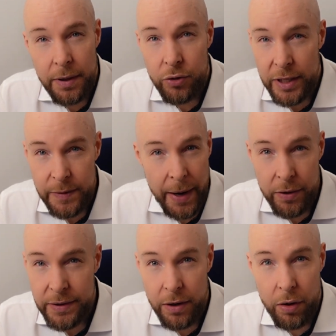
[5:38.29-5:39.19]

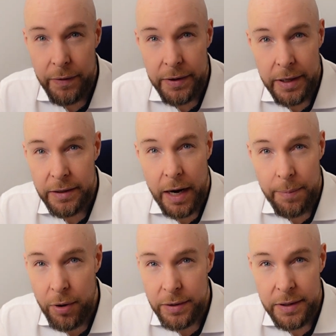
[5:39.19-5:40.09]
transparency over the entire
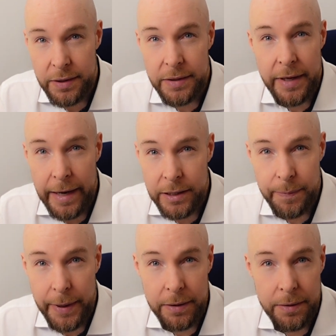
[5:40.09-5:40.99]
processes and
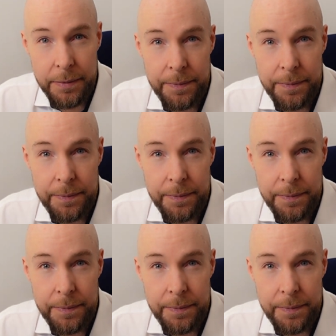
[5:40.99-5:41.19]
spend.